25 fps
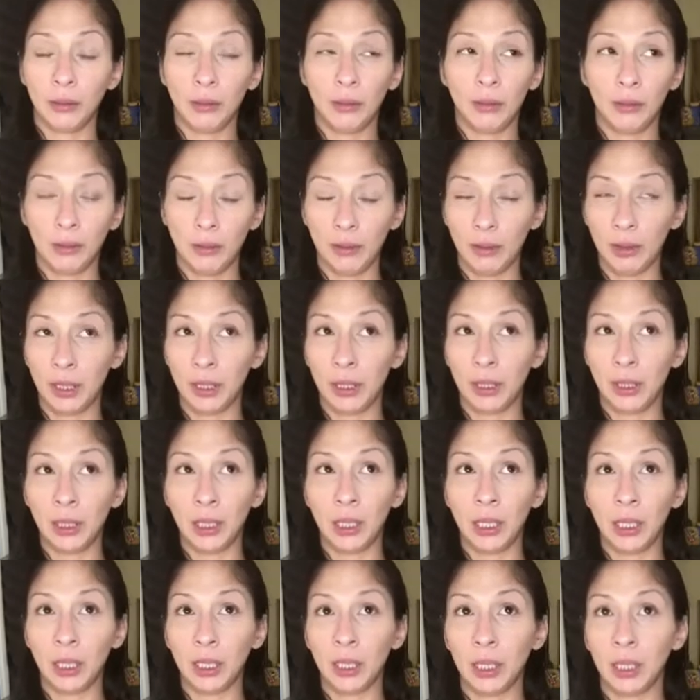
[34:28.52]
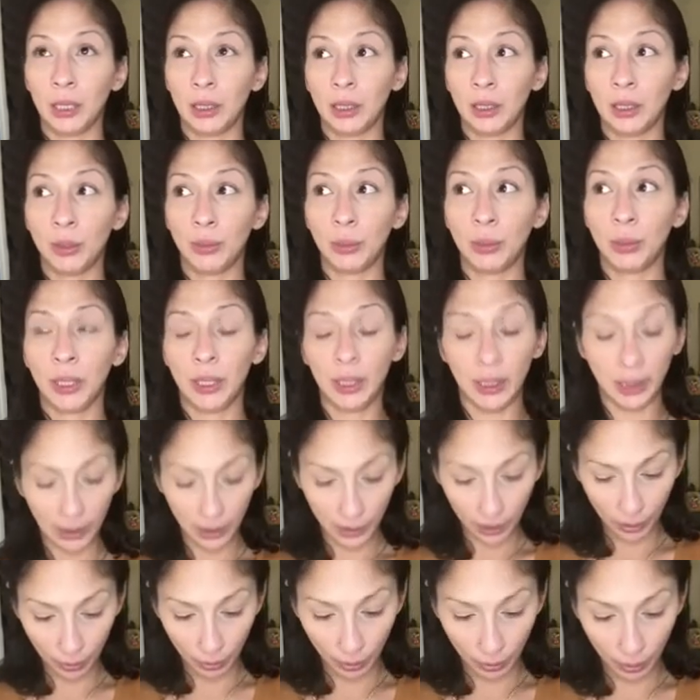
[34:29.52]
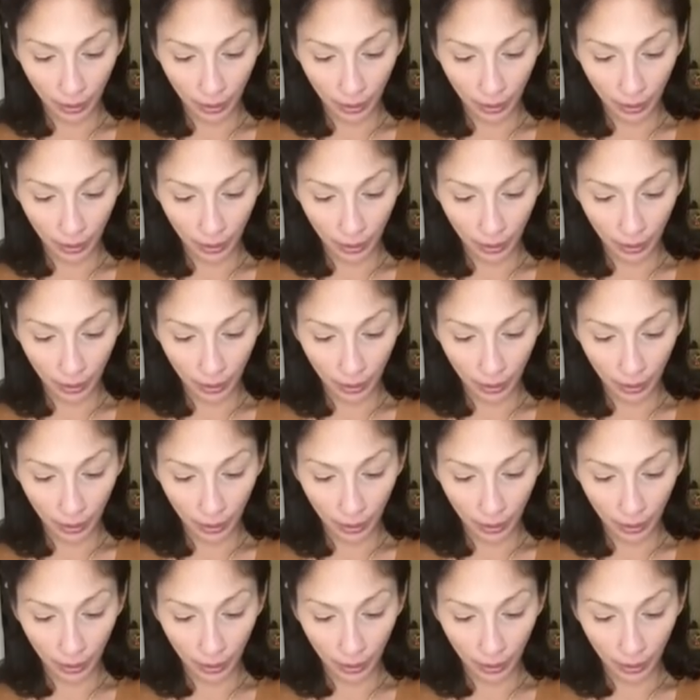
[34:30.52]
is needing to be healed,